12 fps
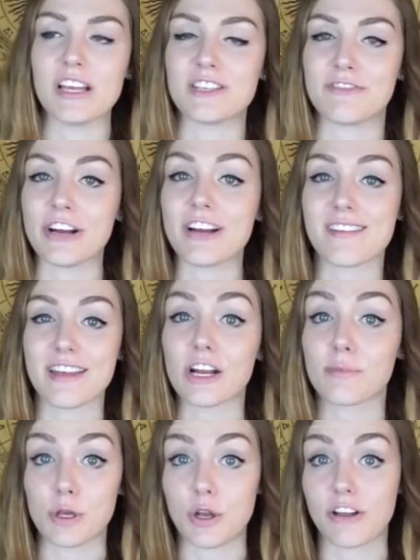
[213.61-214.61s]
It's very
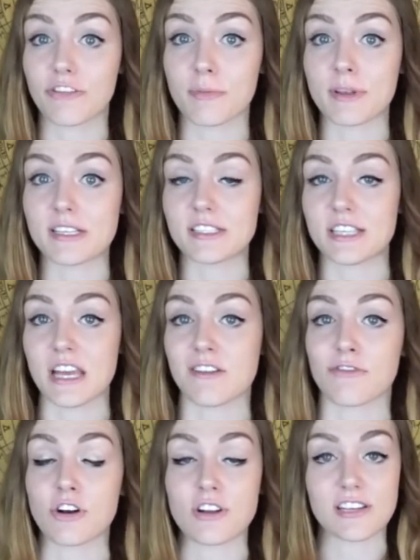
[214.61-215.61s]
therapeutic for me to sit in
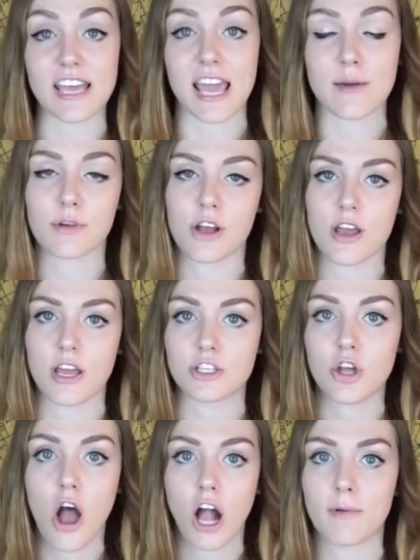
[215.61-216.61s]
front of the camera and
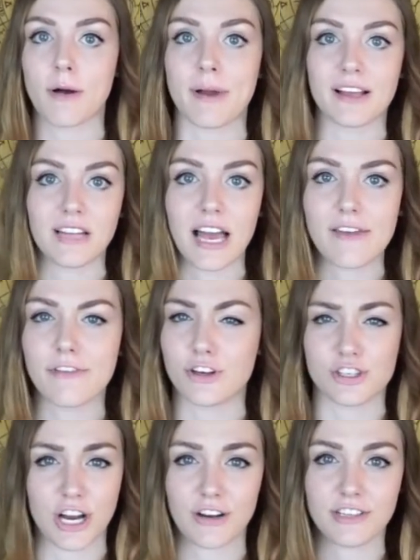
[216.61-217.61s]
talk about my life and
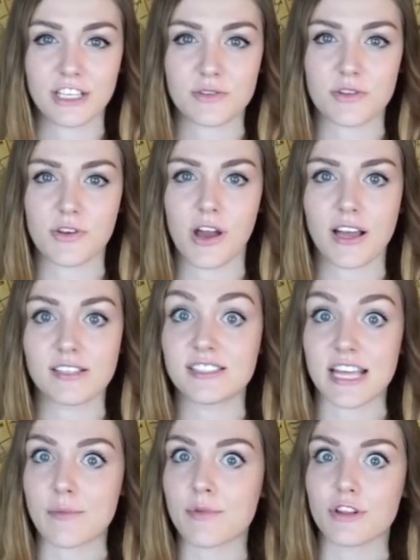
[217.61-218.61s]
share things with you guys.
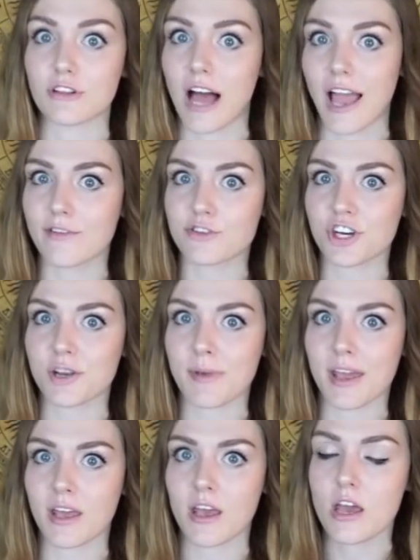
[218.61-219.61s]
Same with live
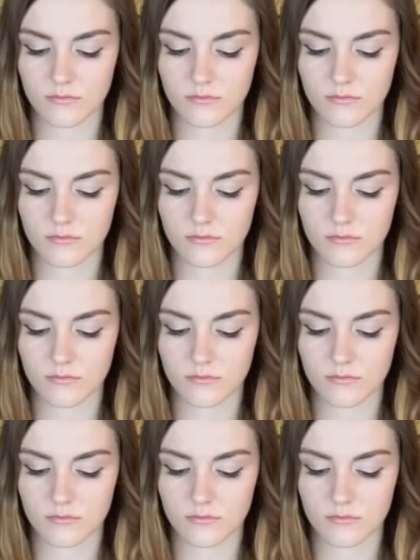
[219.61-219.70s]
streaming.